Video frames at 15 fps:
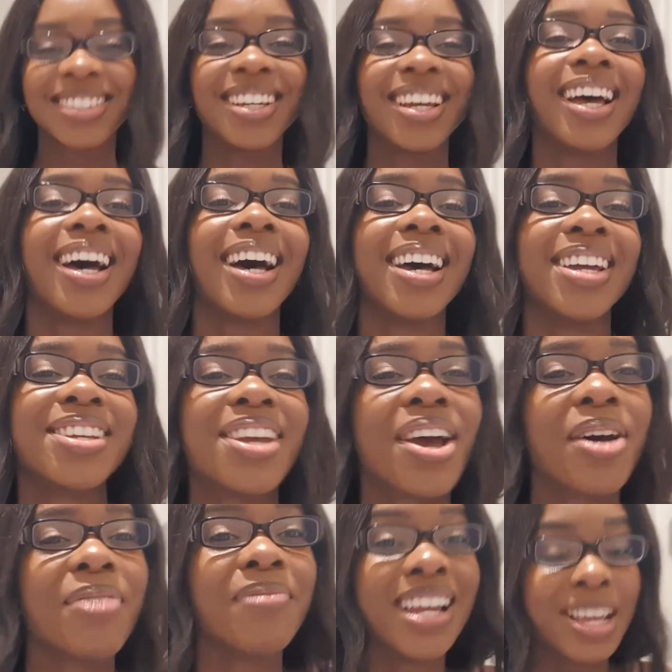Hi.
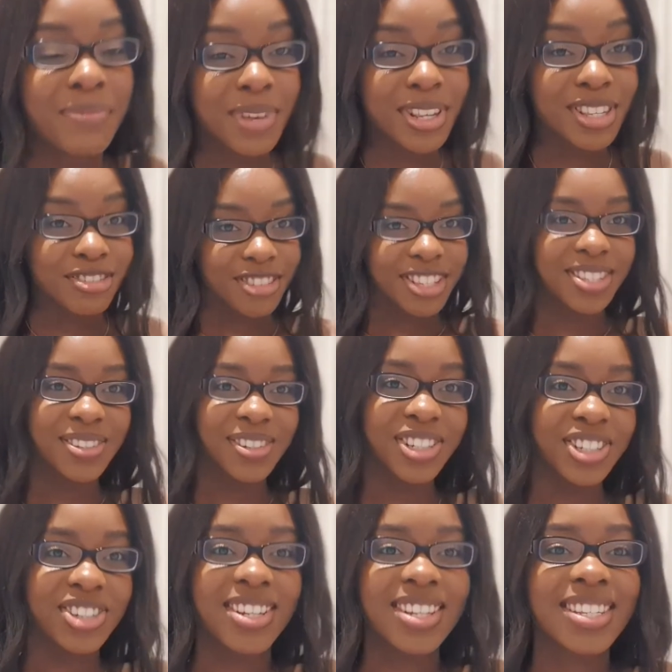My name is Crystal
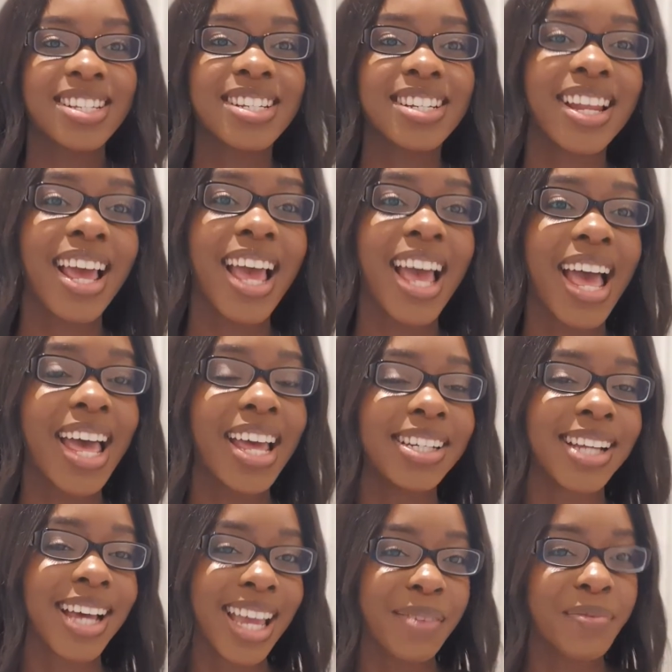Johnson and
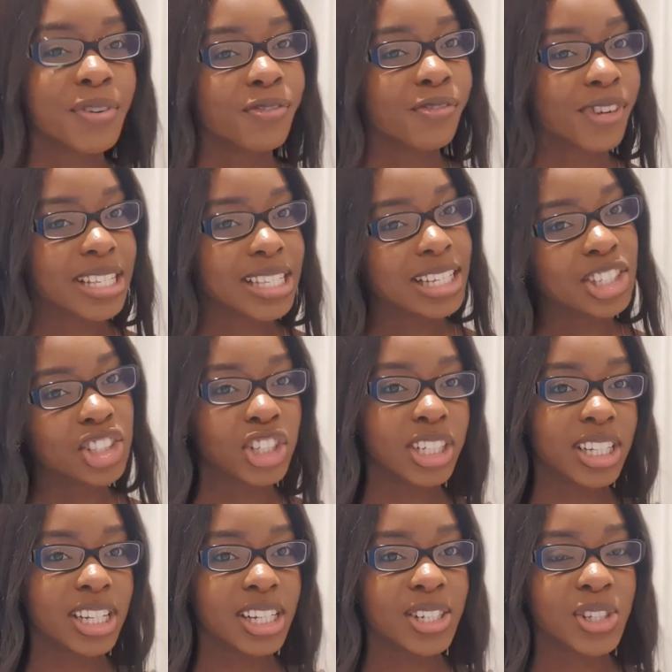I am a recent
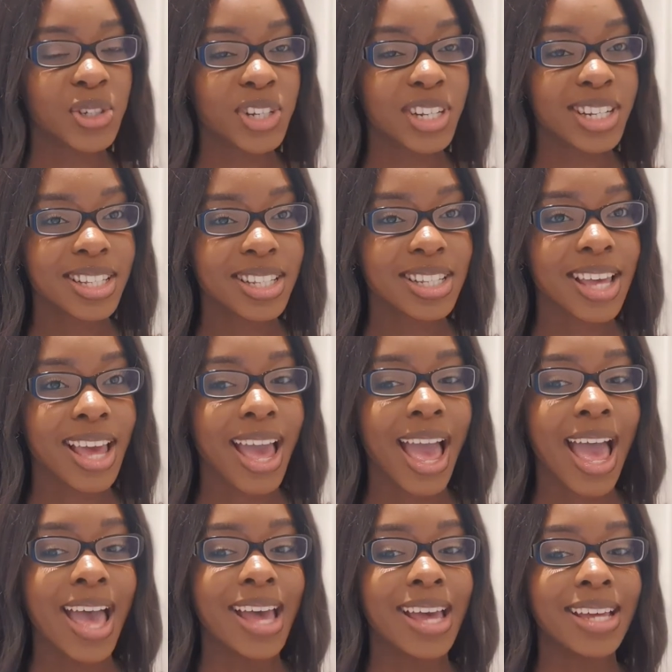GDL student
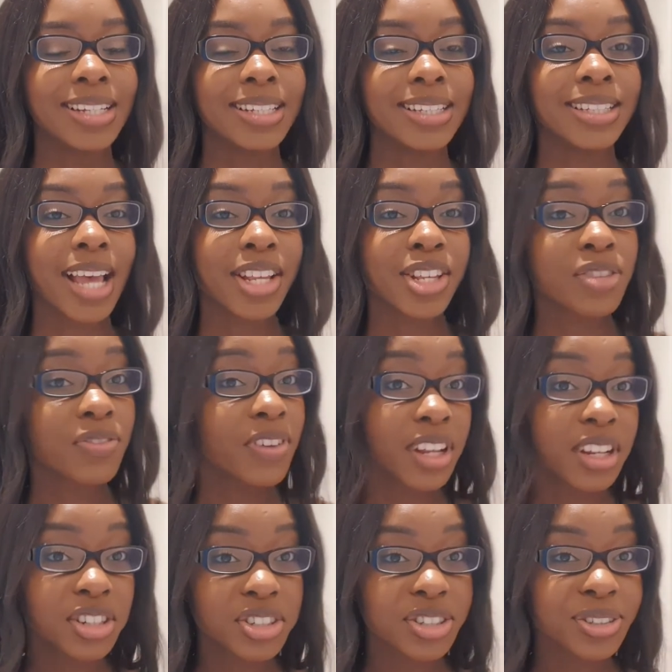and I just
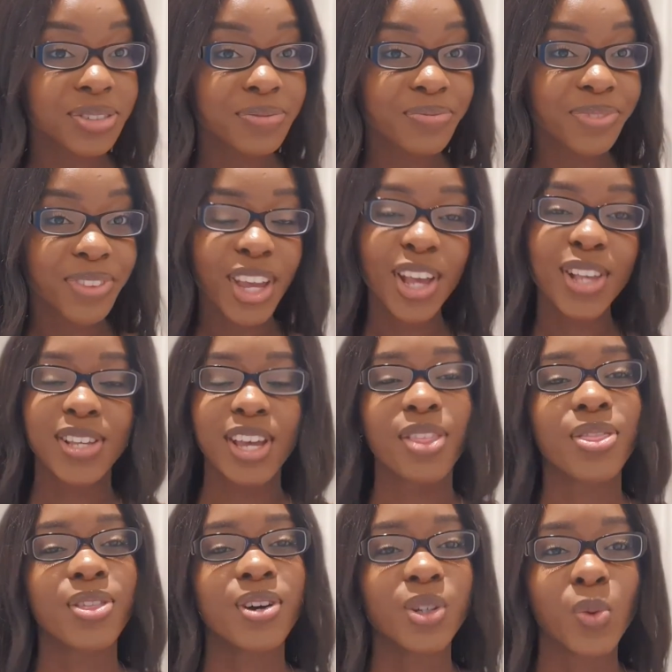finished. So I
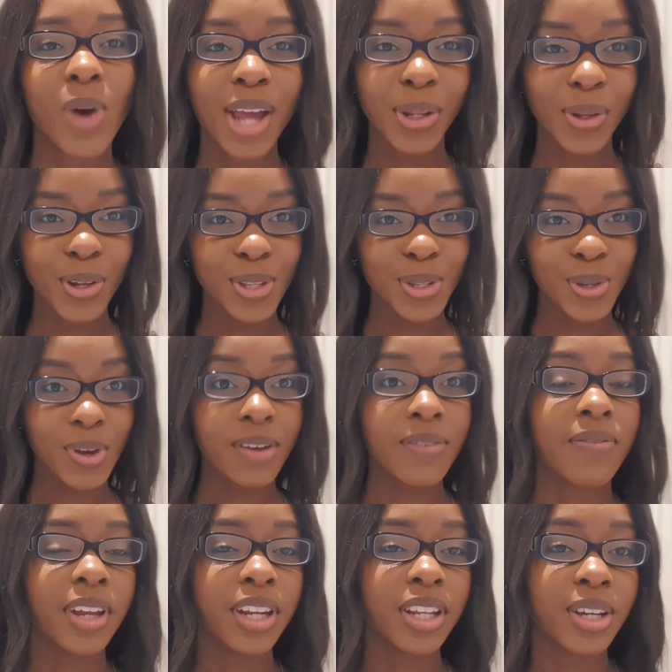thought why not do a
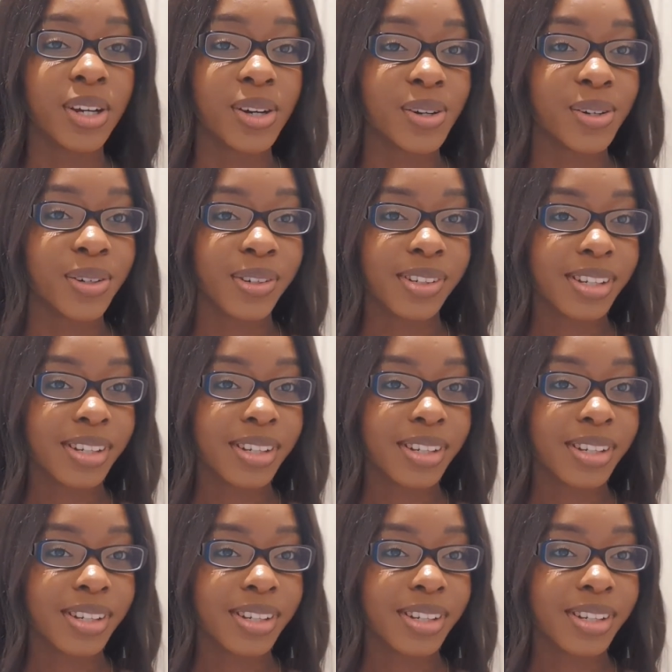video